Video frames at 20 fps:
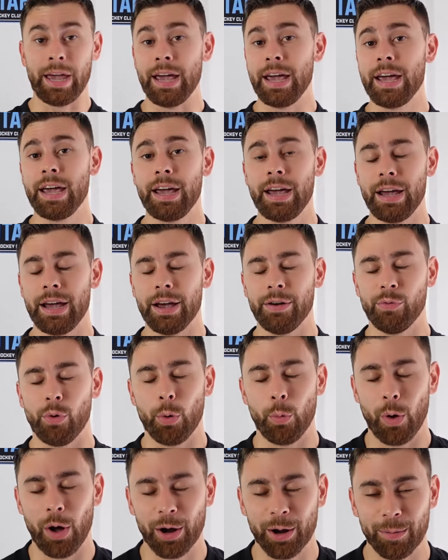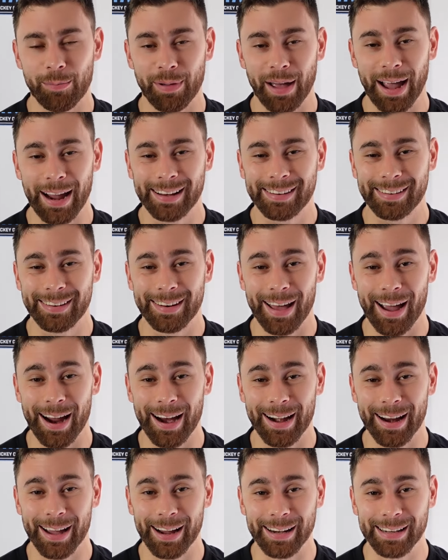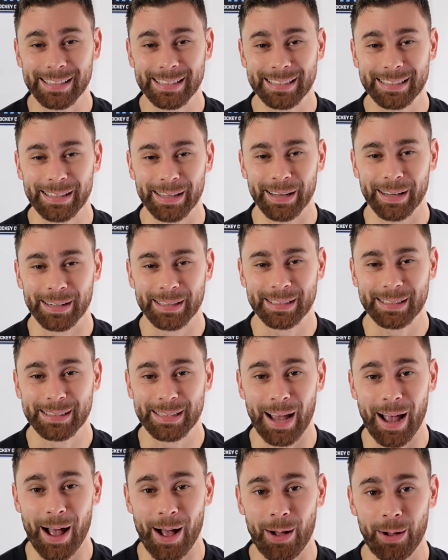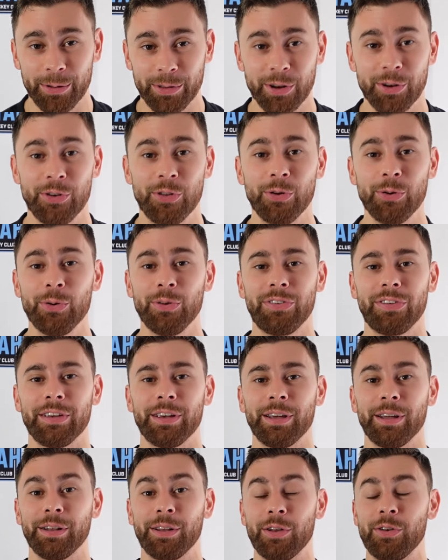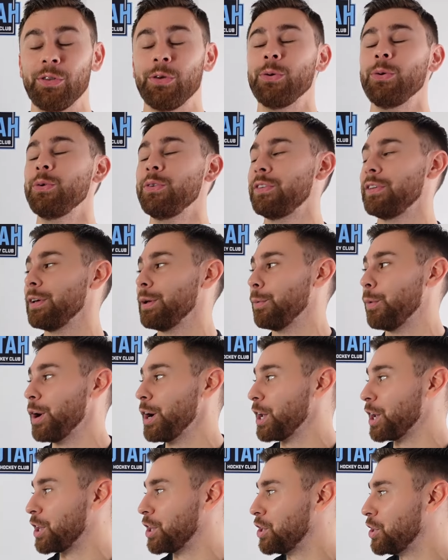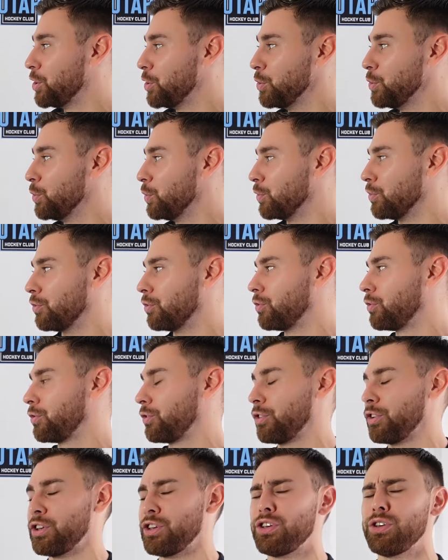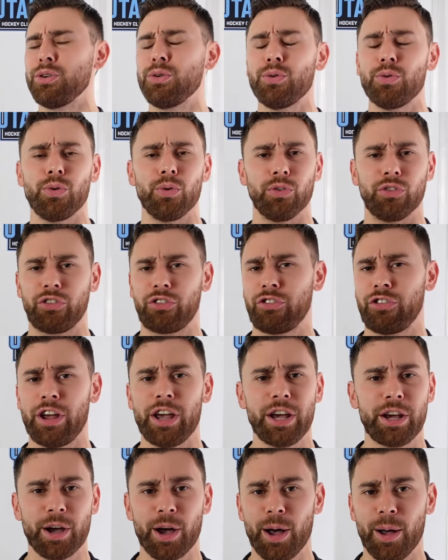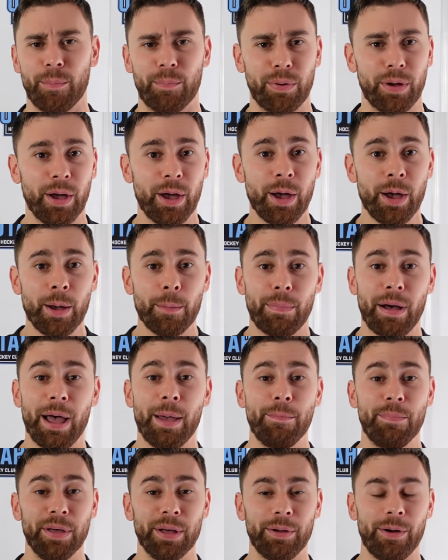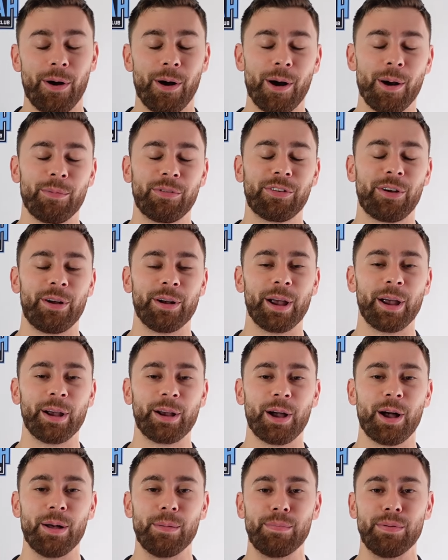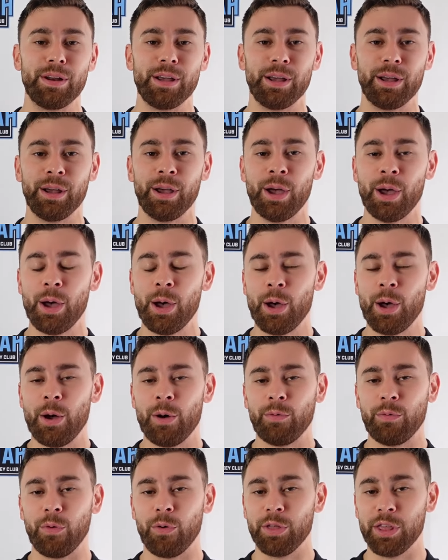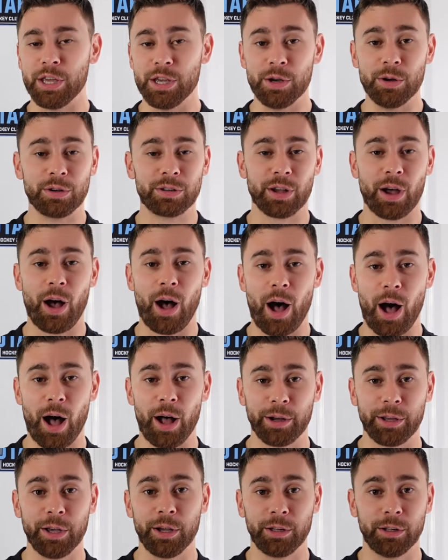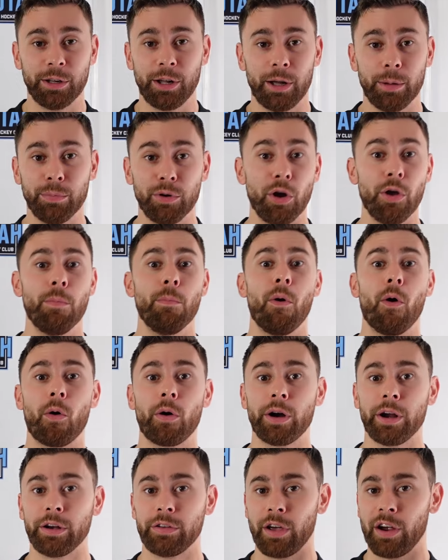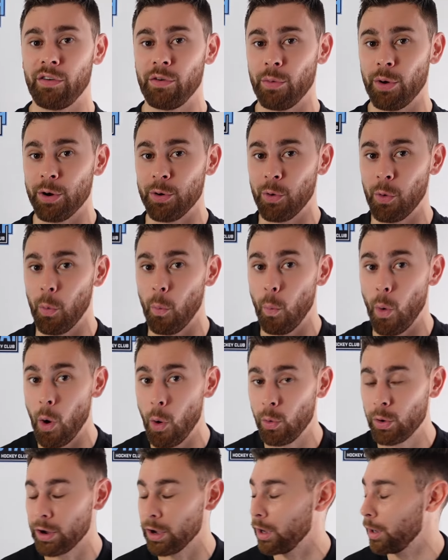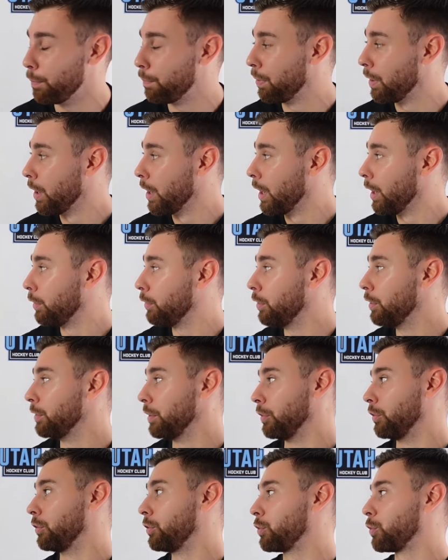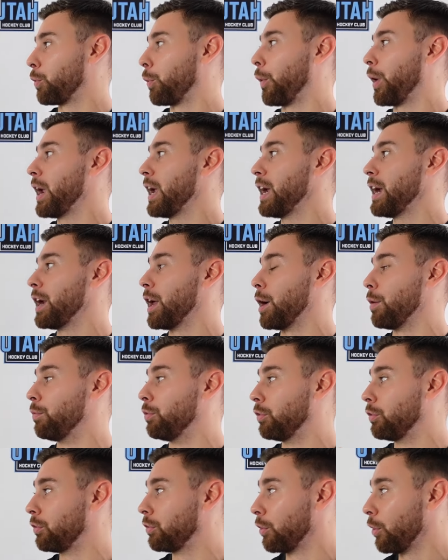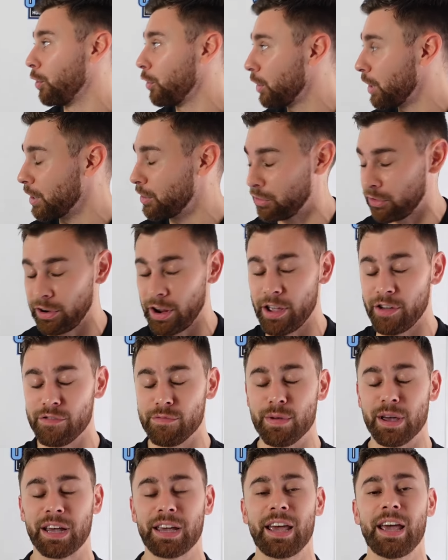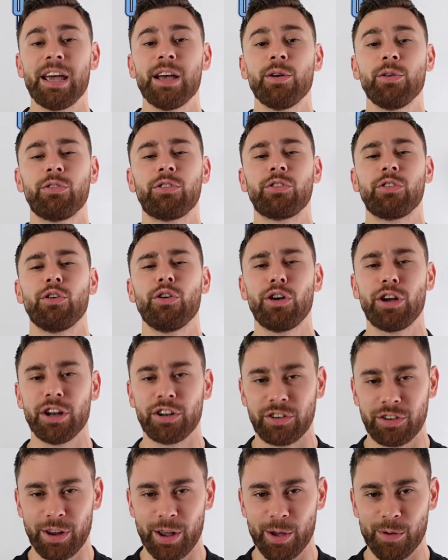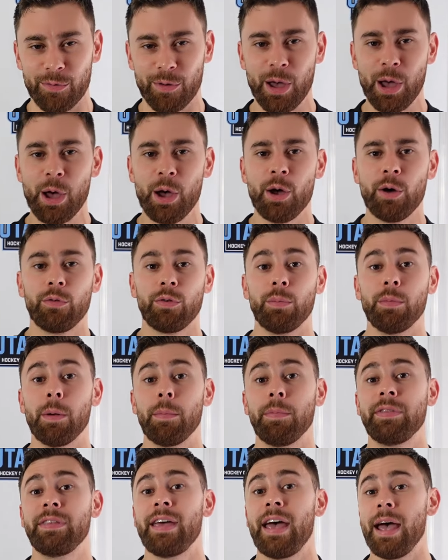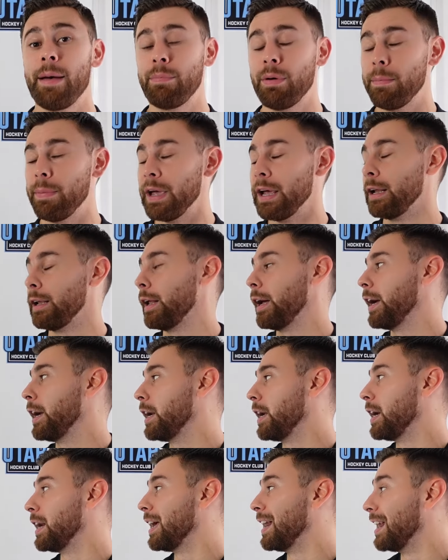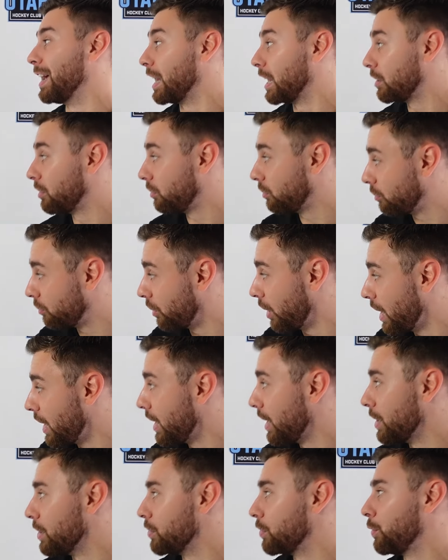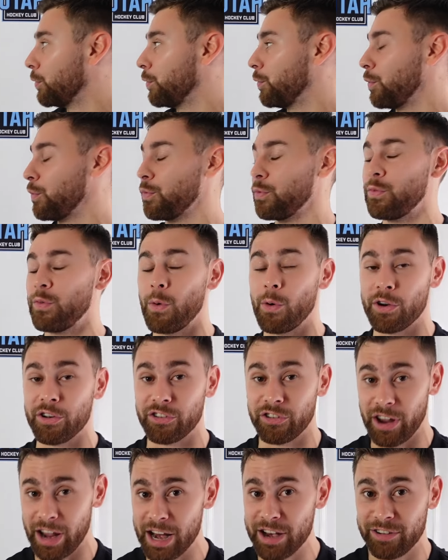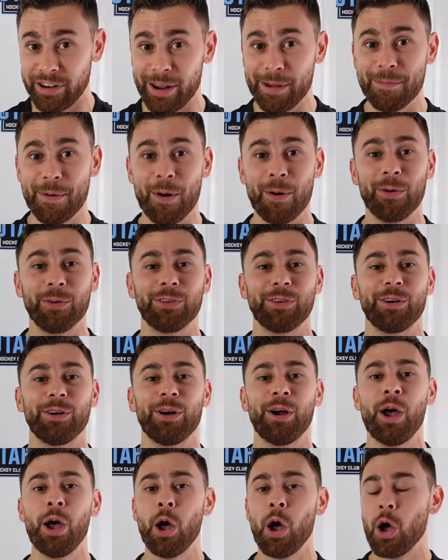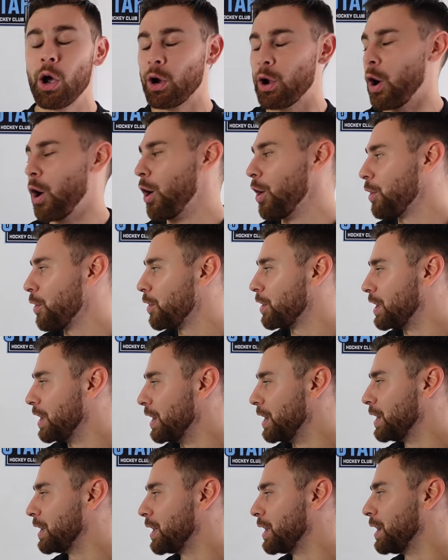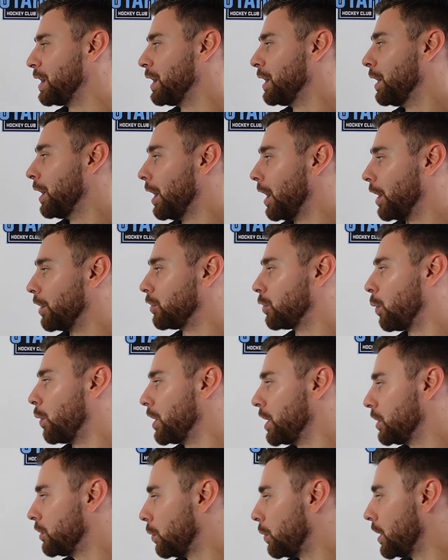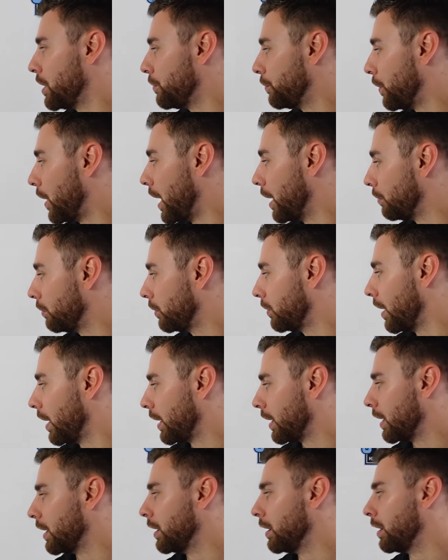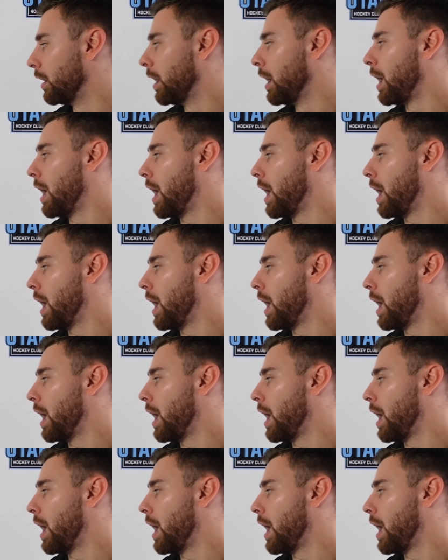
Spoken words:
Hey everyone, welcome back to 996 the Howl, the doozy. What a huge shakeup by Bill Armstrong and company for the Utah Hockey Club. Good morning to everyone who woke up to this trade of Sergachev, Mikhail Sergachev, from the Tampa Bay Lightning in exchange for JJ Moser, Connor Geekie, a 2025 second,